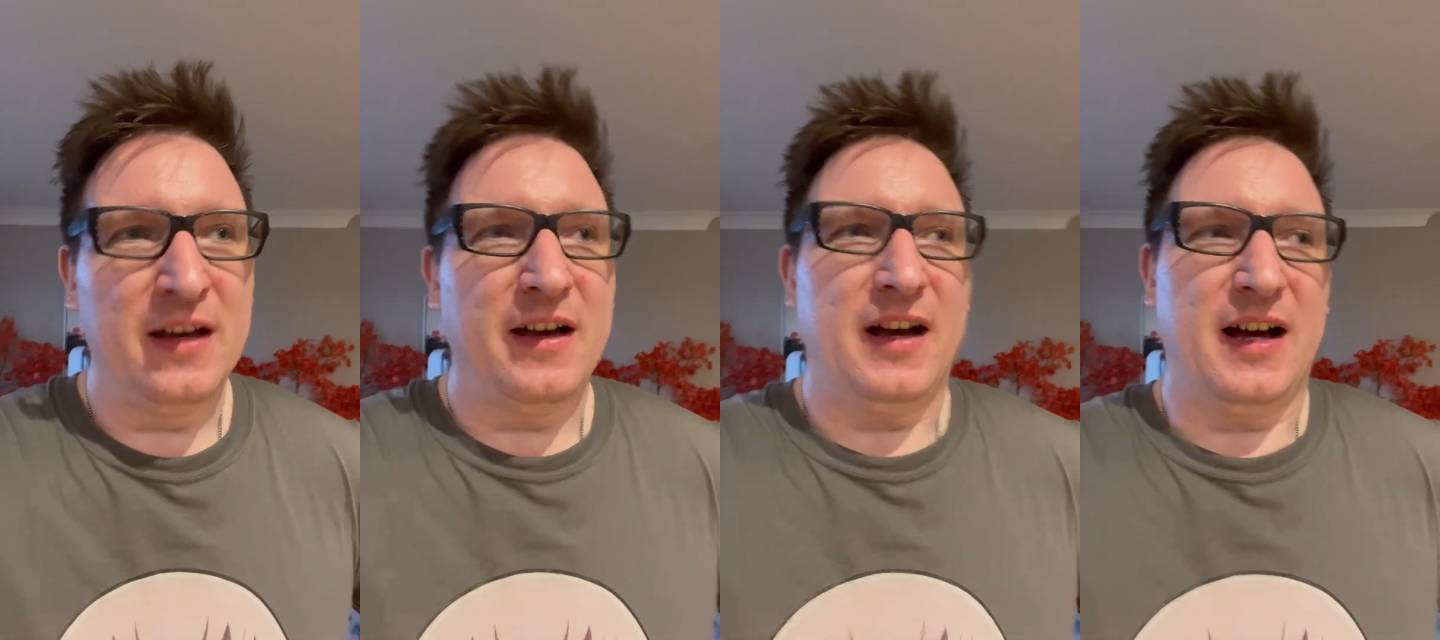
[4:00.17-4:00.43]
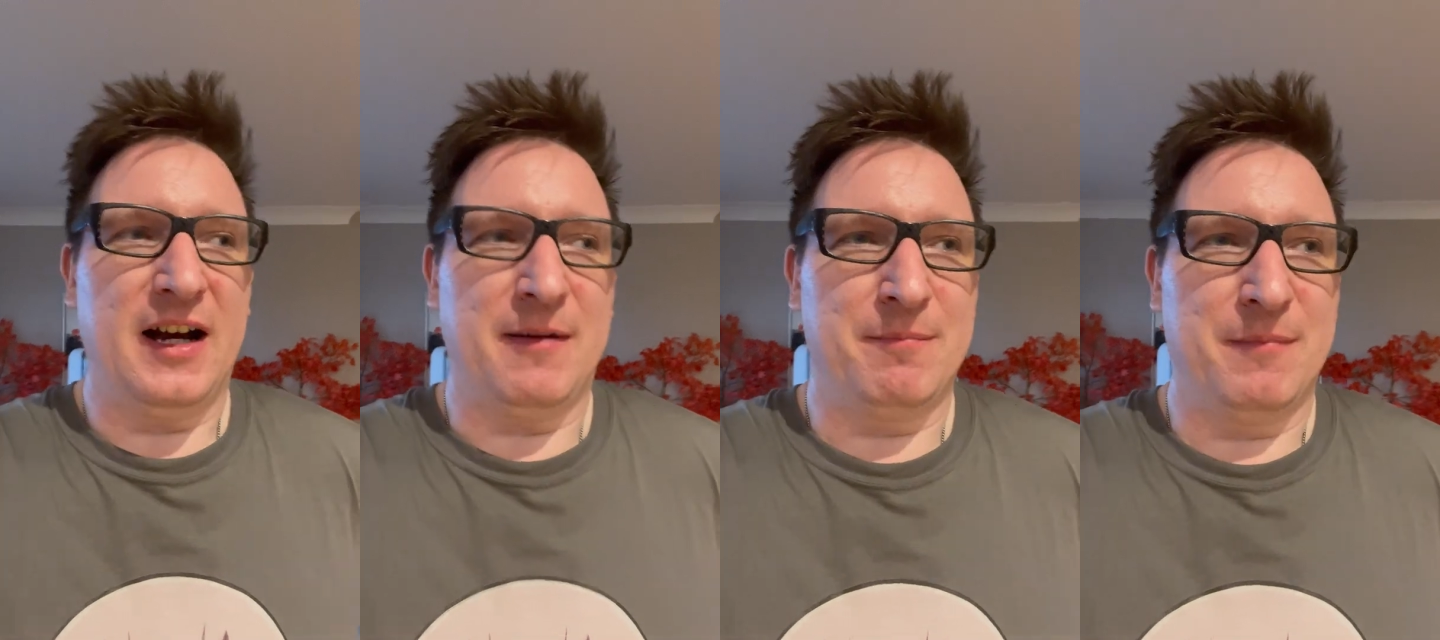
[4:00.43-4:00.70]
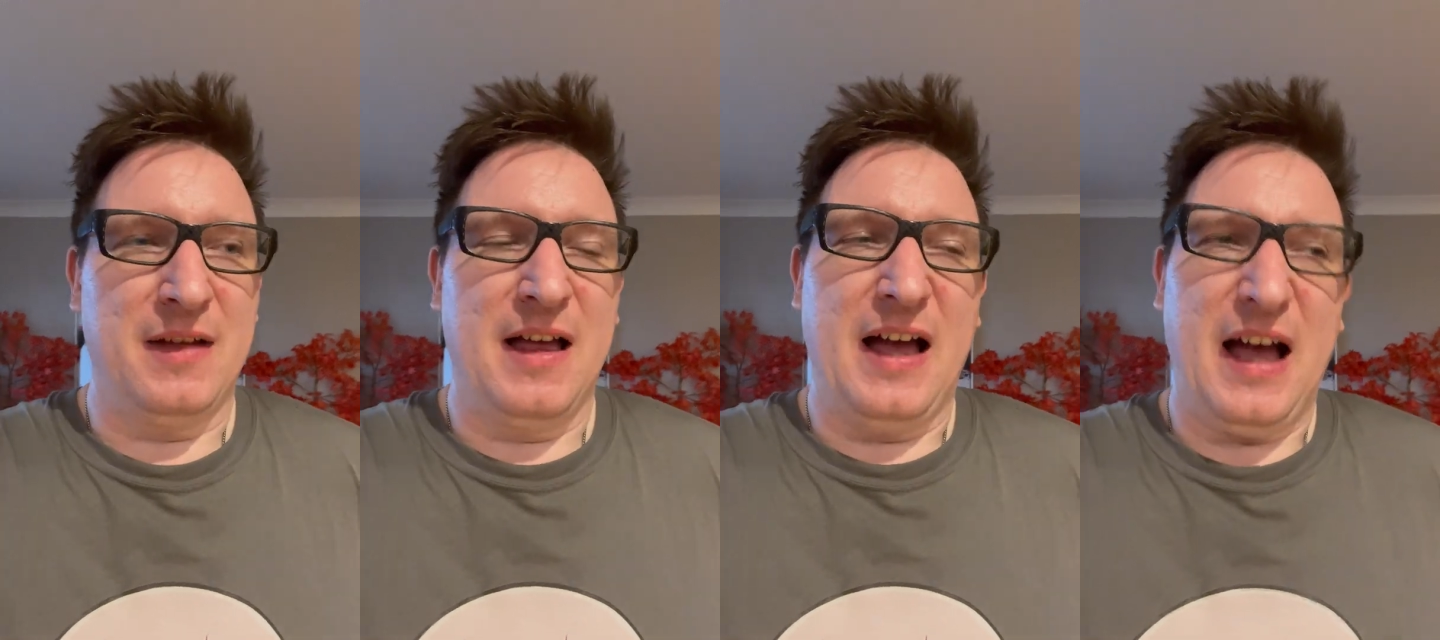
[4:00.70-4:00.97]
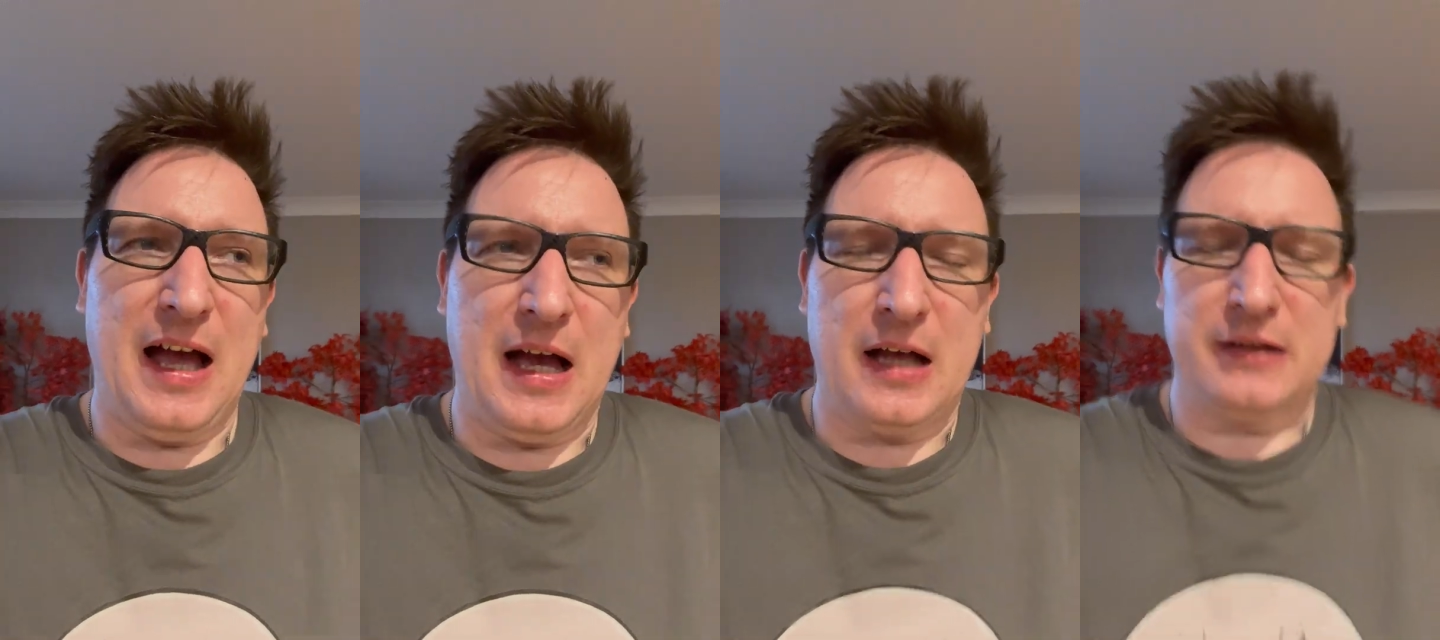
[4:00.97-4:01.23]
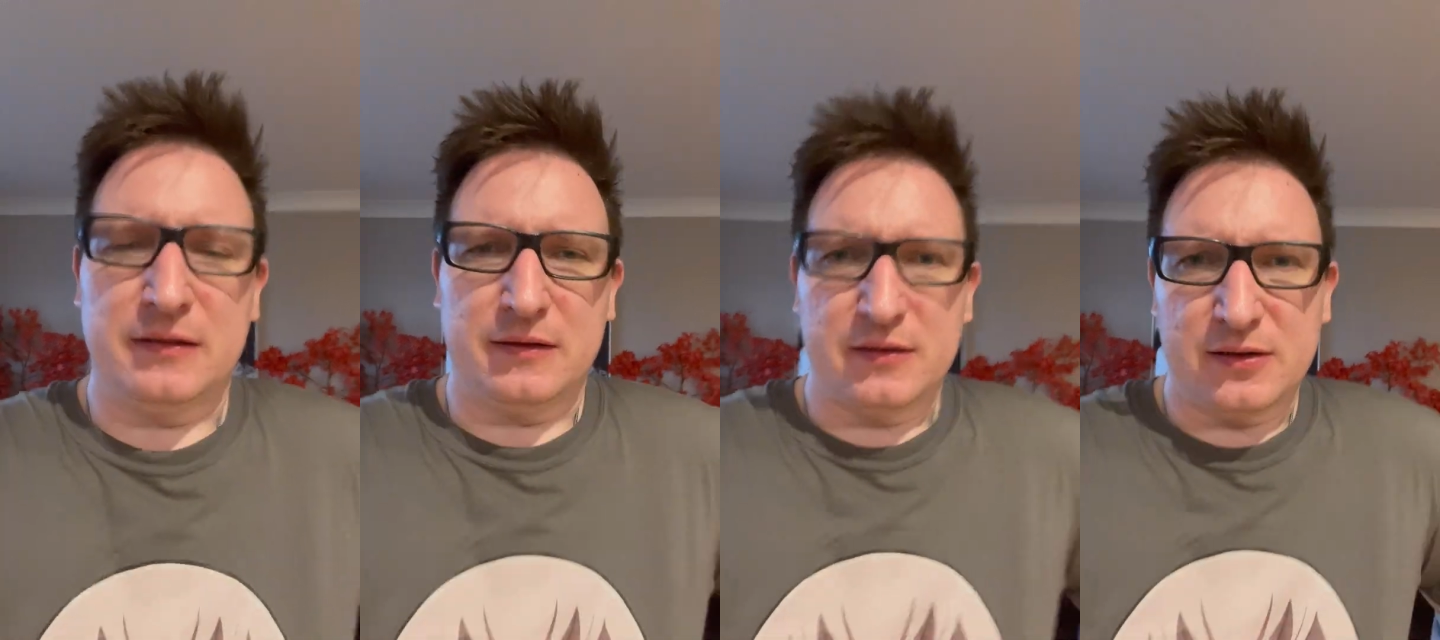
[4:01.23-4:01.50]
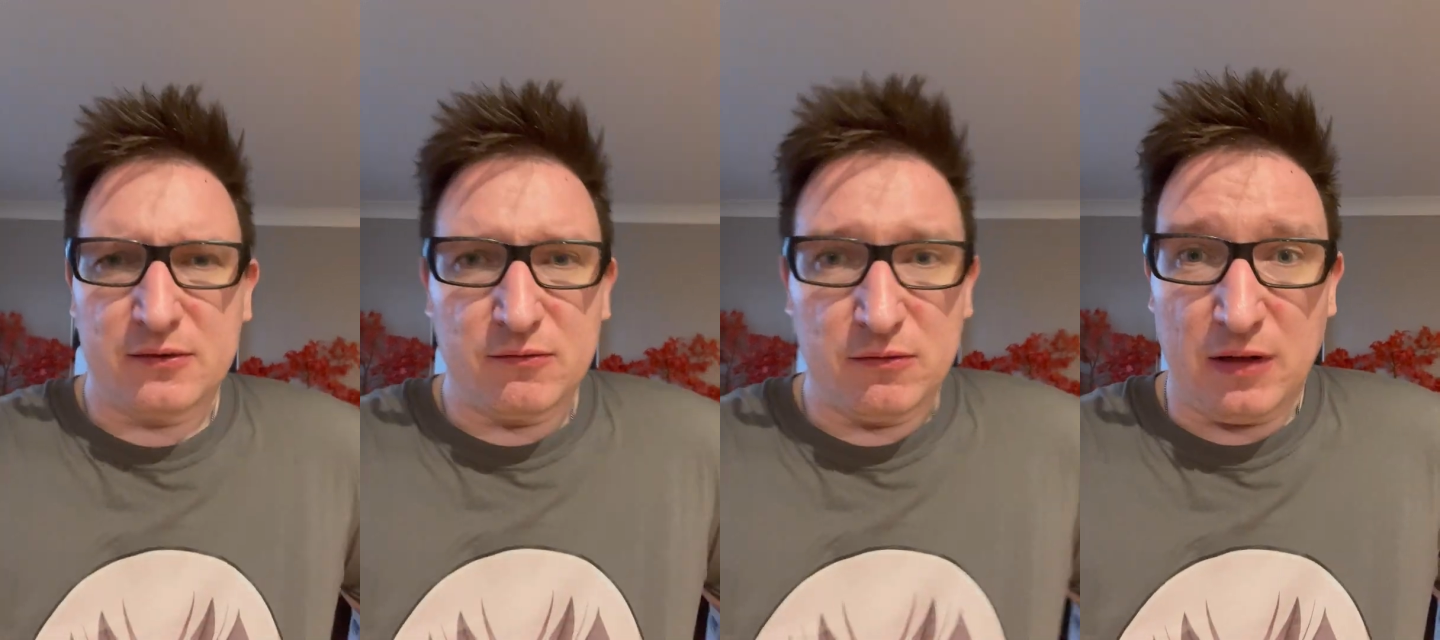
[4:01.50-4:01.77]
And,
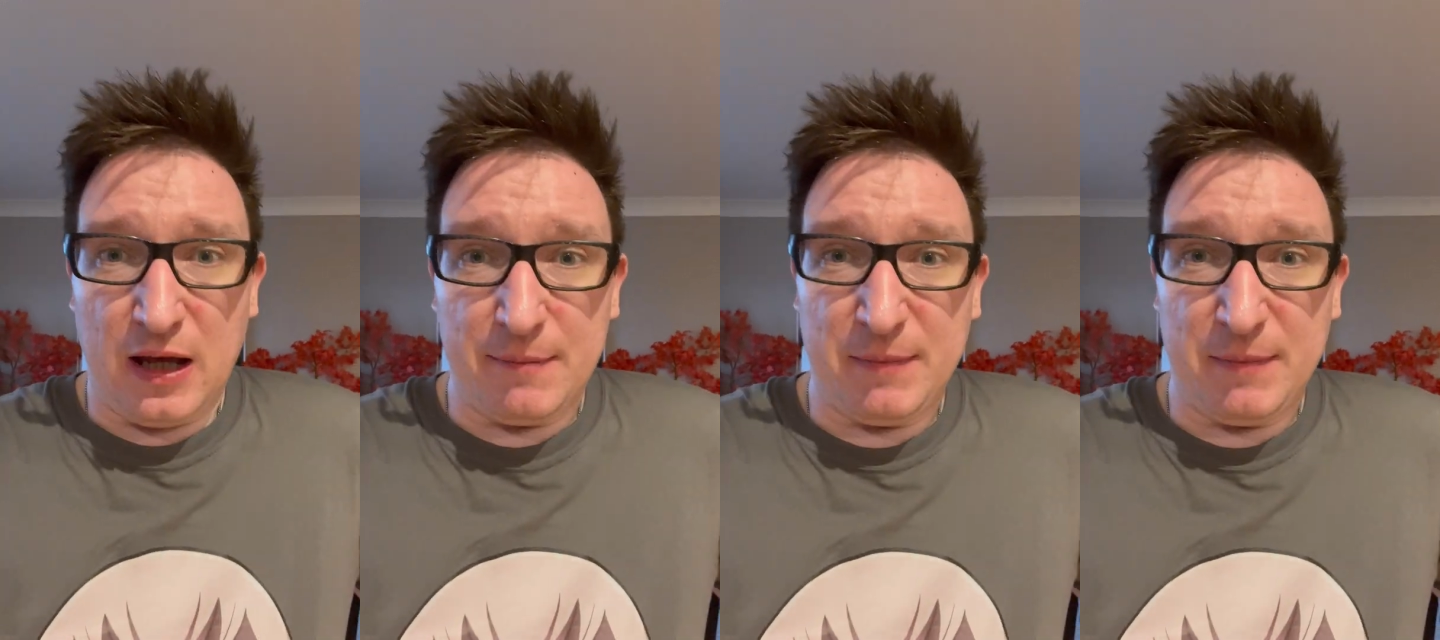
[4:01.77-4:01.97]
I